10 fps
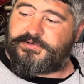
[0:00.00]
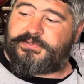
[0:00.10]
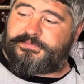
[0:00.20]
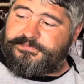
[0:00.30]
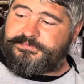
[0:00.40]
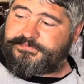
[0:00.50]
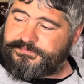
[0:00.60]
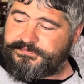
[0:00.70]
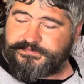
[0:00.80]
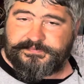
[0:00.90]
Okay, this thing
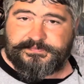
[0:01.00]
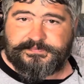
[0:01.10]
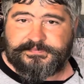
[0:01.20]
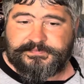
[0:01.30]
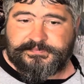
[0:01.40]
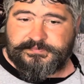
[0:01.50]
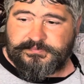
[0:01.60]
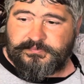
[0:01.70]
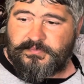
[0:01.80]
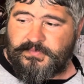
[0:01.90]
here is Crackling.
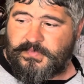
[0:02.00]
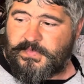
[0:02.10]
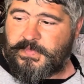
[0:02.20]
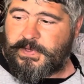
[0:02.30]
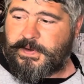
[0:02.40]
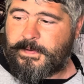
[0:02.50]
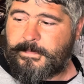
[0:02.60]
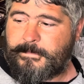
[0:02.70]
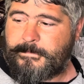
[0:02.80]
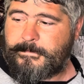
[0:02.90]
He's a common
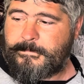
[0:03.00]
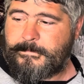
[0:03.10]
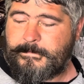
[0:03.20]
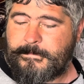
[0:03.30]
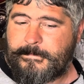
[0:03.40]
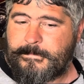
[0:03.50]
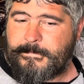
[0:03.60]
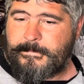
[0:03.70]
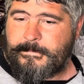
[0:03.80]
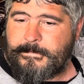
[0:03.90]
hero, monster.
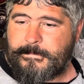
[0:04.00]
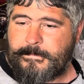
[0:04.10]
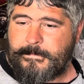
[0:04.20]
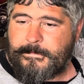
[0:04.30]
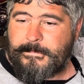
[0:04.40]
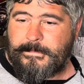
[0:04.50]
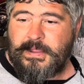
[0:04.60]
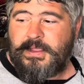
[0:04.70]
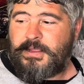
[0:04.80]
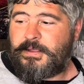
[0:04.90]
Oh,
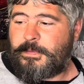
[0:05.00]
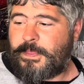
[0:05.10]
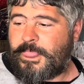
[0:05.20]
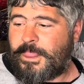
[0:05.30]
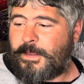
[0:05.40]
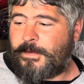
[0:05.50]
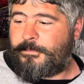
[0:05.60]
he's unfathomable.